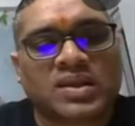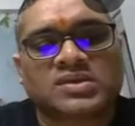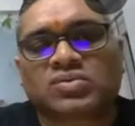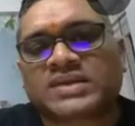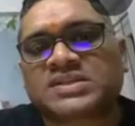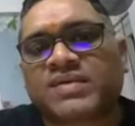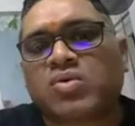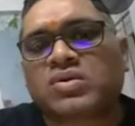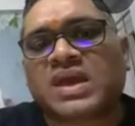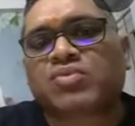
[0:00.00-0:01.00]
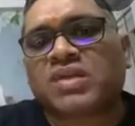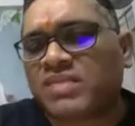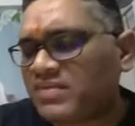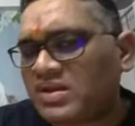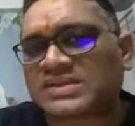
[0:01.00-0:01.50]
So excessive amount of the M protein will be
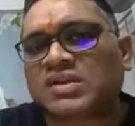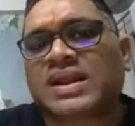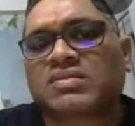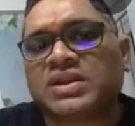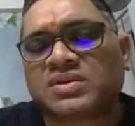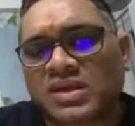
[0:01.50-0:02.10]
having intracellular accumulation.